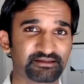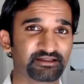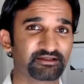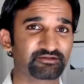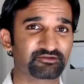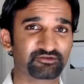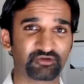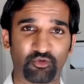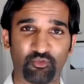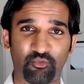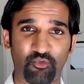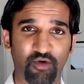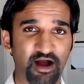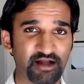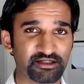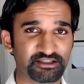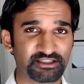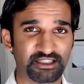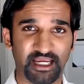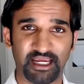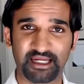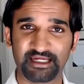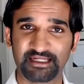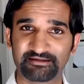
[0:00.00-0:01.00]
this or watch
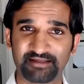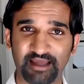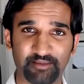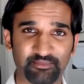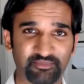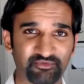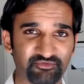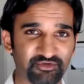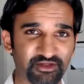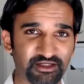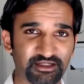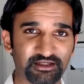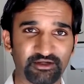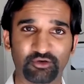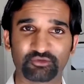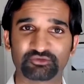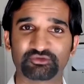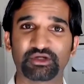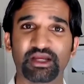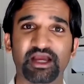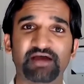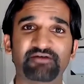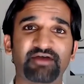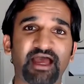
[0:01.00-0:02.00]
any type of videos,
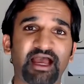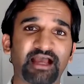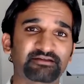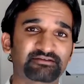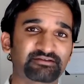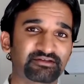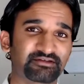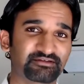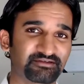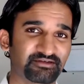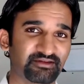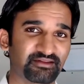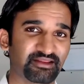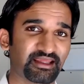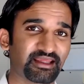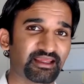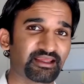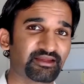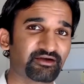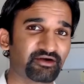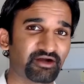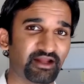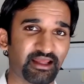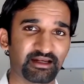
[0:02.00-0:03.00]
you have access to the
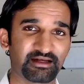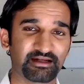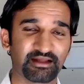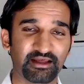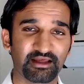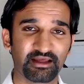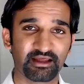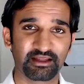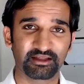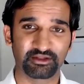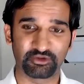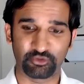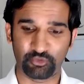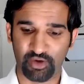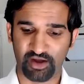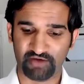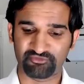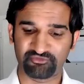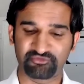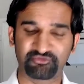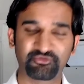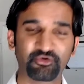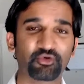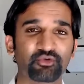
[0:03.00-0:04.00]
internet, you
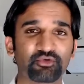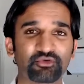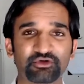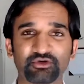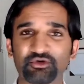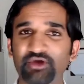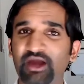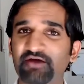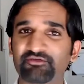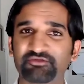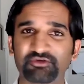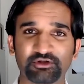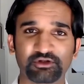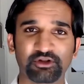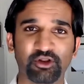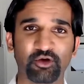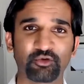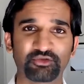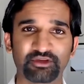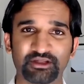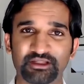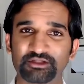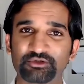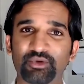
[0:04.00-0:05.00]
have food, you have
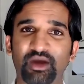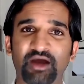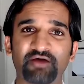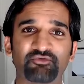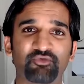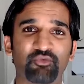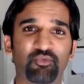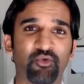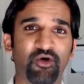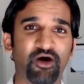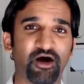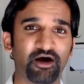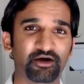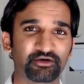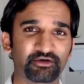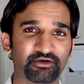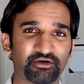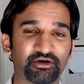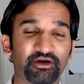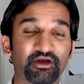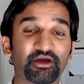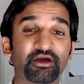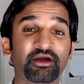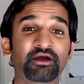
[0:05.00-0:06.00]
clothing, you have
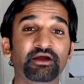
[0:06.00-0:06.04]
water,